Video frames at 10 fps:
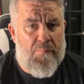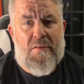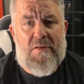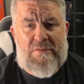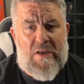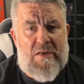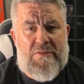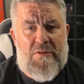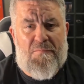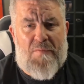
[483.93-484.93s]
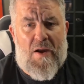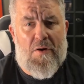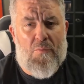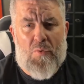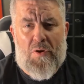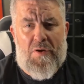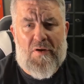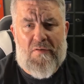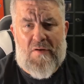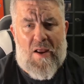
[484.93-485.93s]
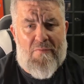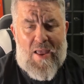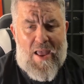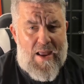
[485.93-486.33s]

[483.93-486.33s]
The size of the fire really doesn't have